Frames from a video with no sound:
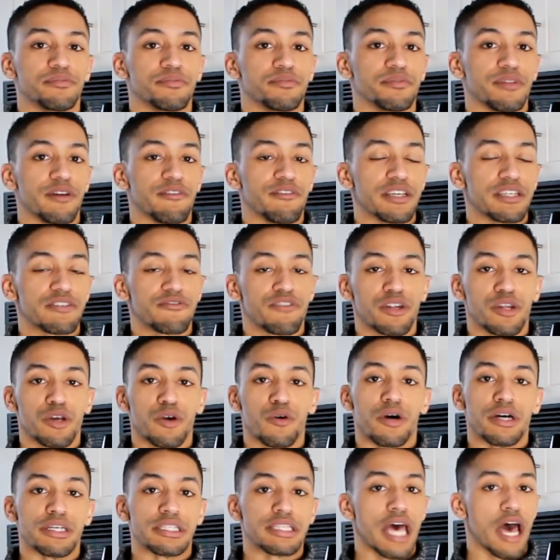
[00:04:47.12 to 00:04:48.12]
if this
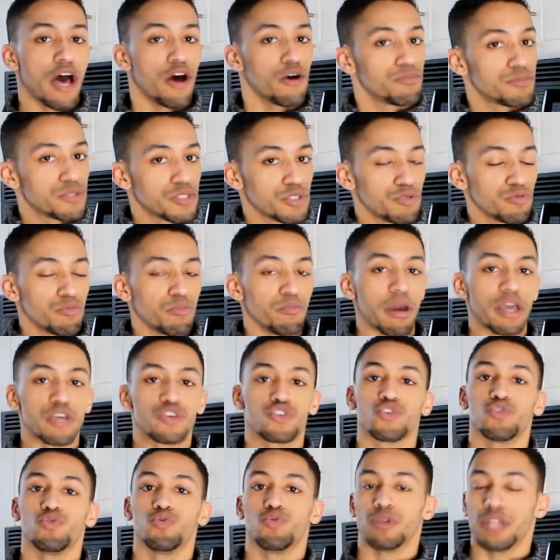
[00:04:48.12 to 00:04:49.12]
video has helped you, make
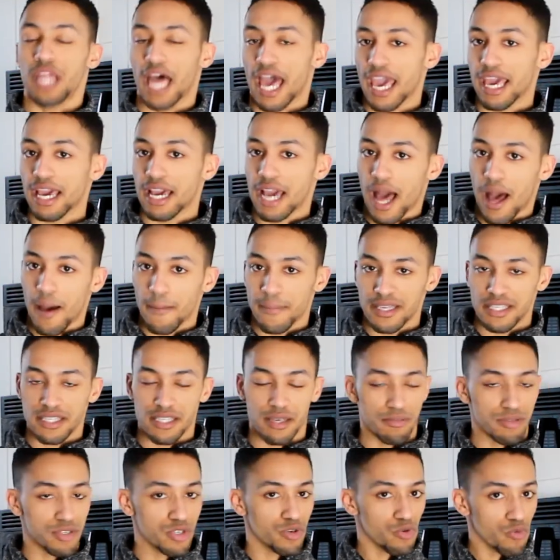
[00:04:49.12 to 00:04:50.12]
sure you like, comment,
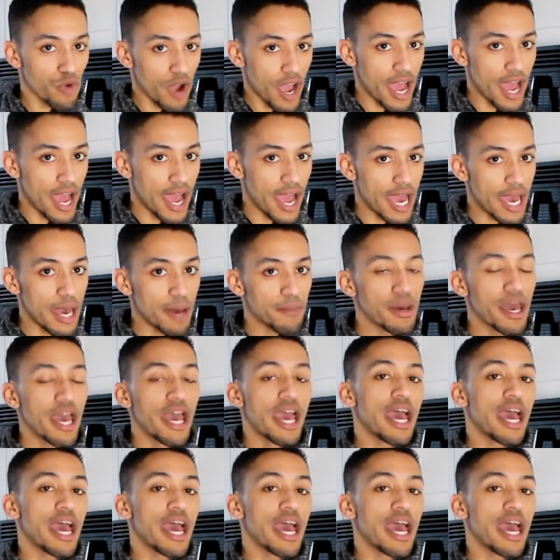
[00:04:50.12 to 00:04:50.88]
subscribe,